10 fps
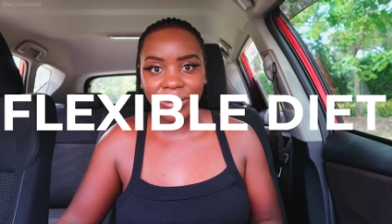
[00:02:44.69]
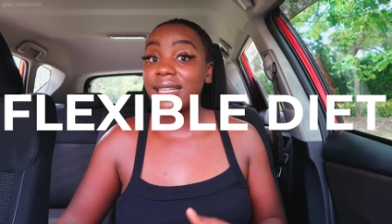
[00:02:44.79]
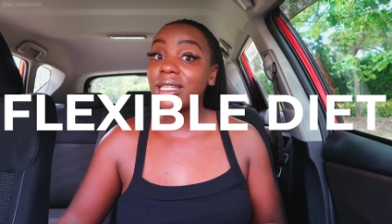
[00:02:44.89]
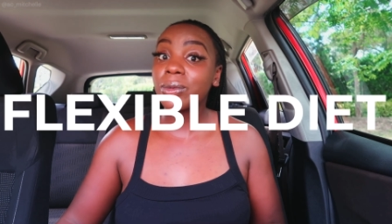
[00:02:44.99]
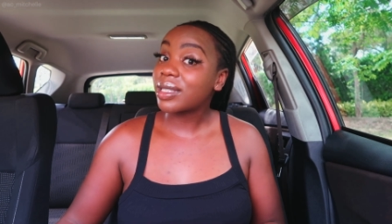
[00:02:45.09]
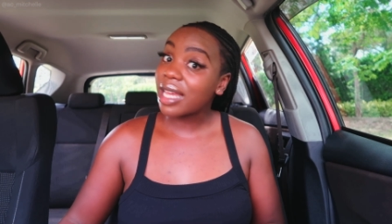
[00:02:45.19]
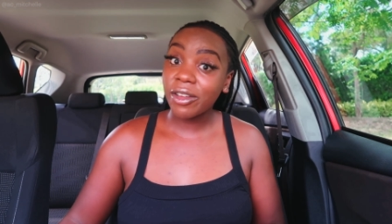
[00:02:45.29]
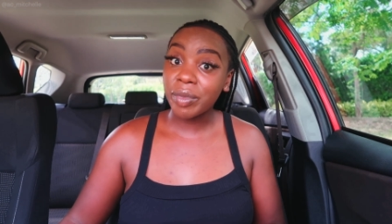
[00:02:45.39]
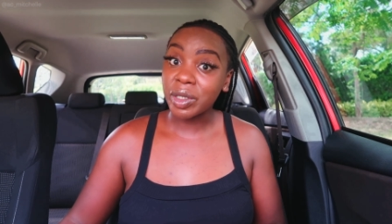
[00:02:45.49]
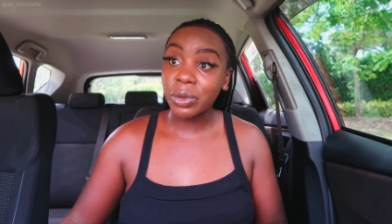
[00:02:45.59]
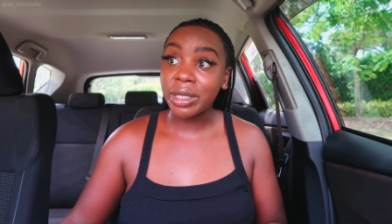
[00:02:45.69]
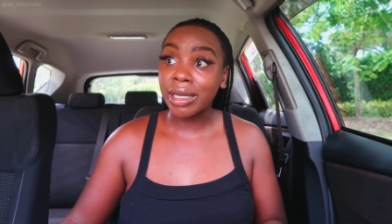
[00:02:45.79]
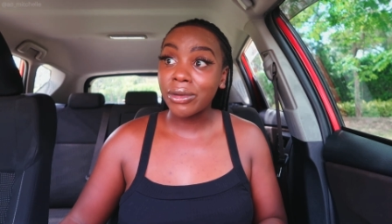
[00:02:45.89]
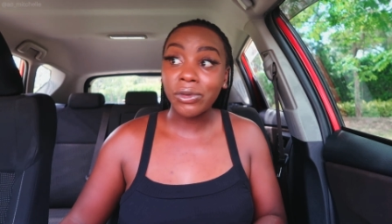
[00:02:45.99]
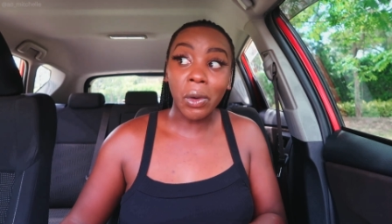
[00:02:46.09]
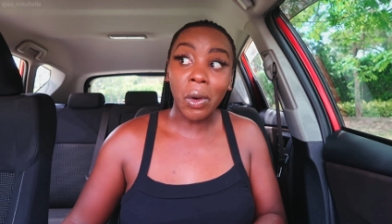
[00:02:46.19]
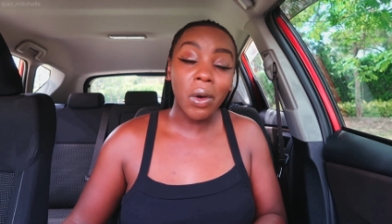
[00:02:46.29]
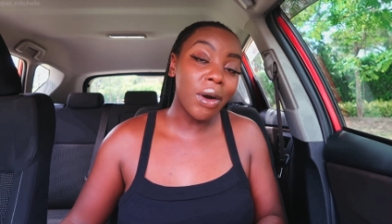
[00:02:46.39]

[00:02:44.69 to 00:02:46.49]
That is what I've been doing for